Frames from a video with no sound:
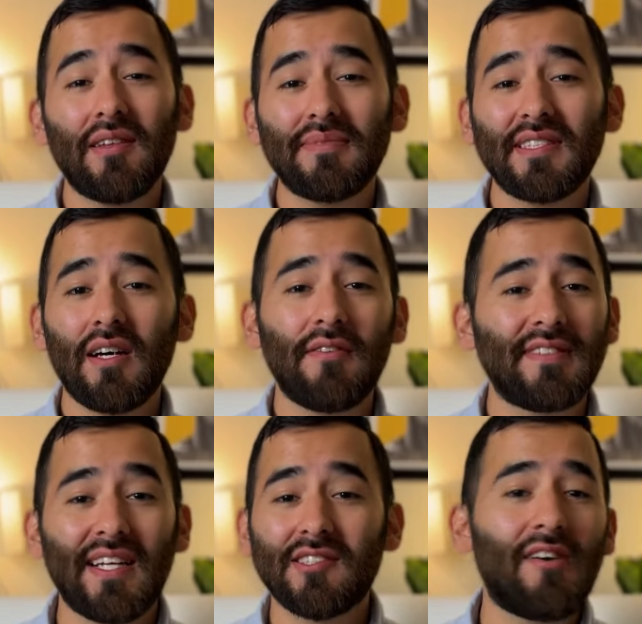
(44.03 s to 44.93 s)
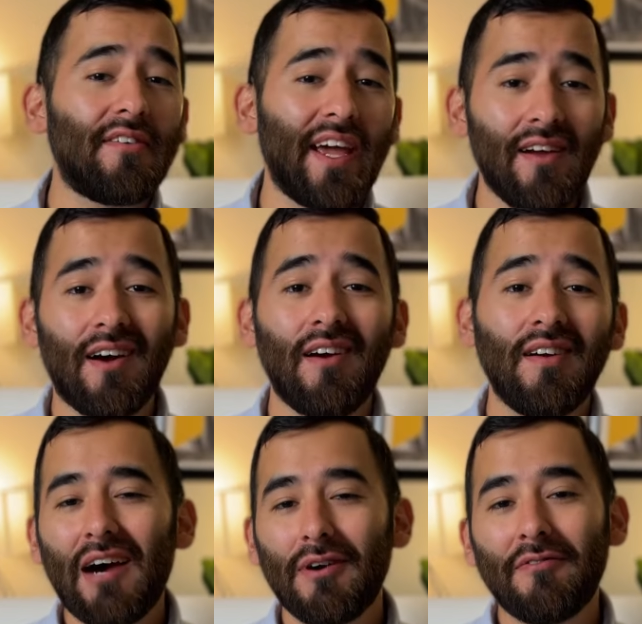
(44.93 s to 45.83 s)
themselves, that's all they are.
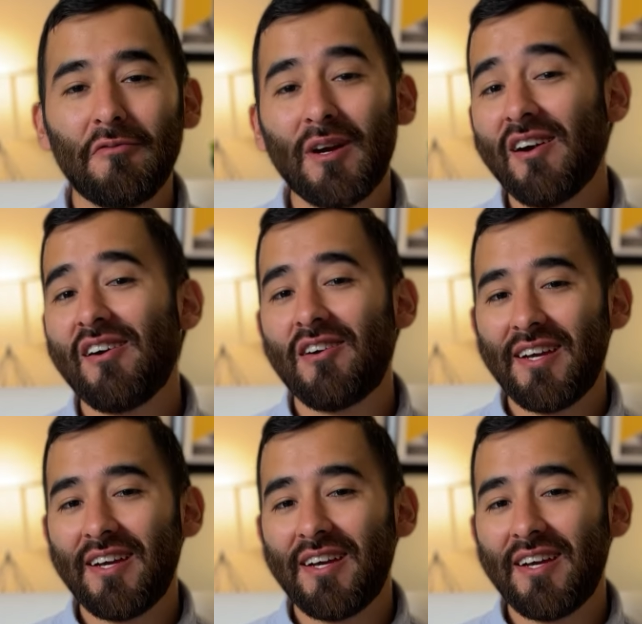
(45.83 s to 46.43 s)
However, we are